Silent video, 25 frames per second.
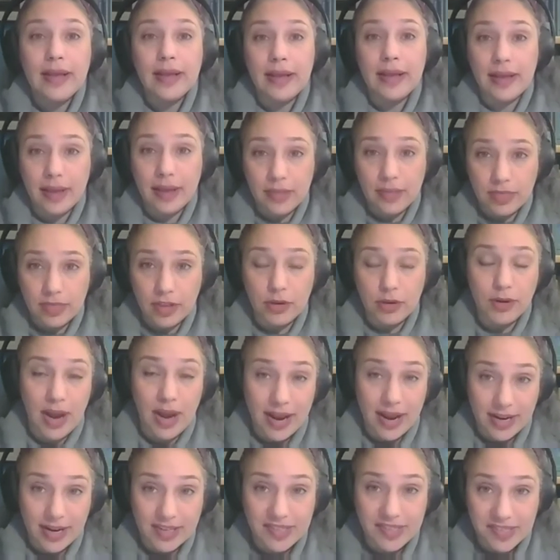in the
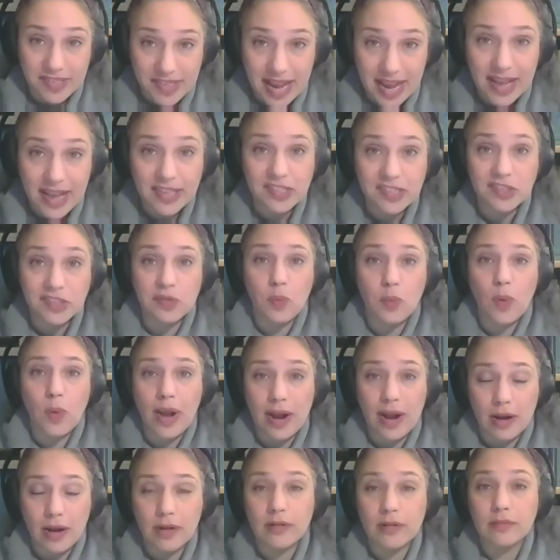United States,
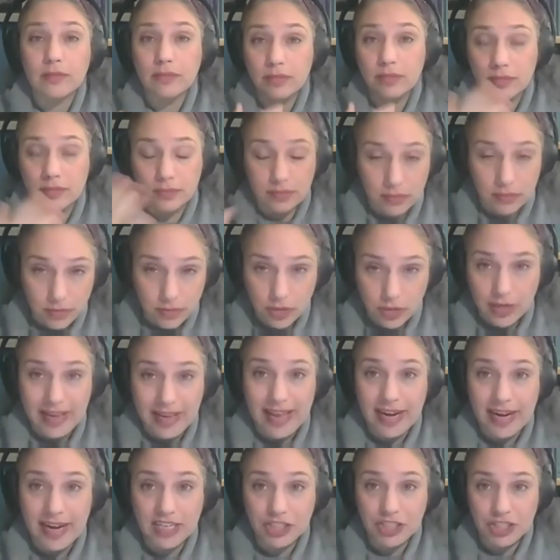where
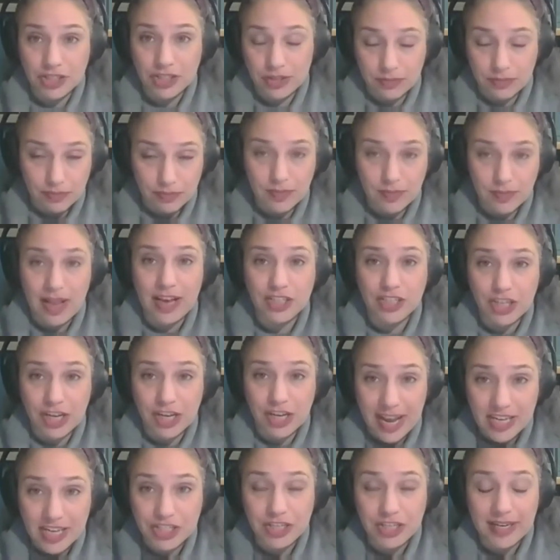Yiddish
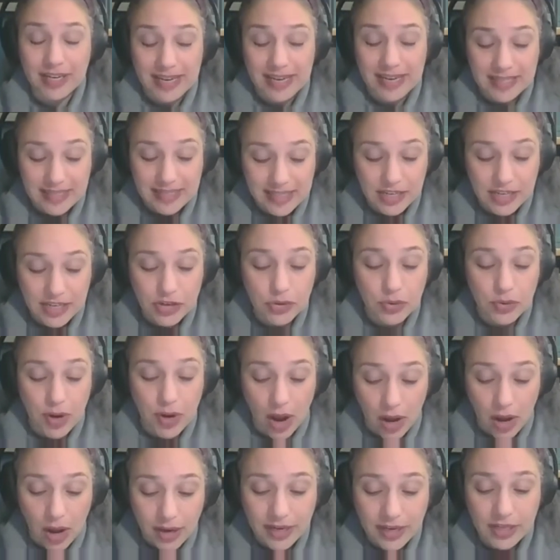education continued
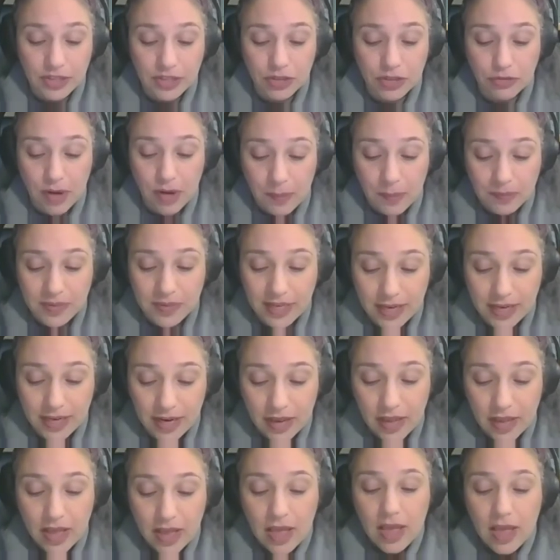
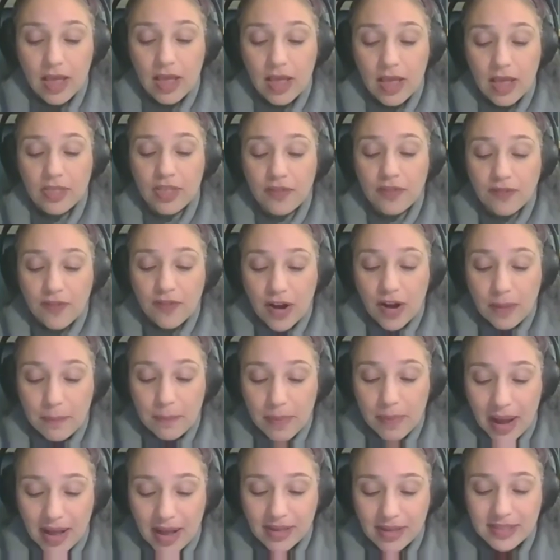uninterrupted, the
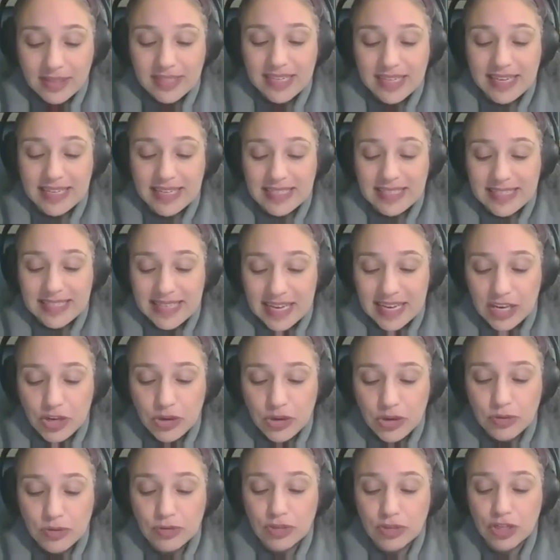Farban
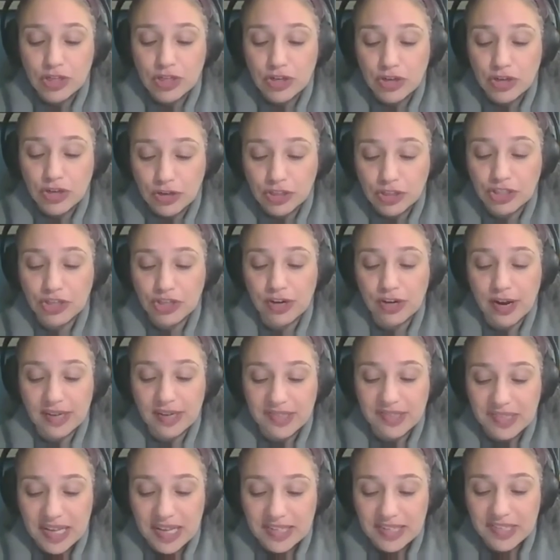continued to nurture a
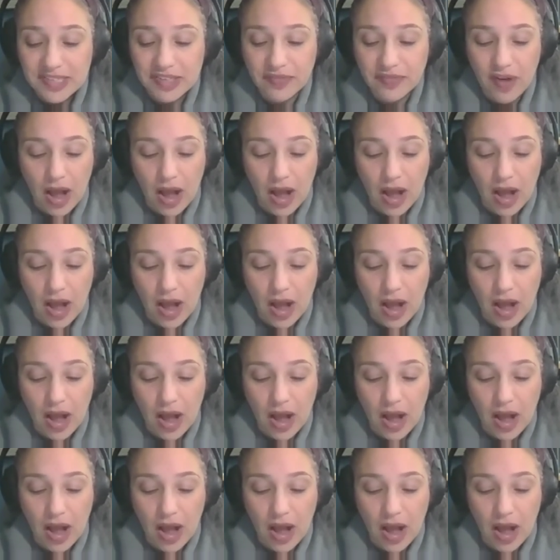sense of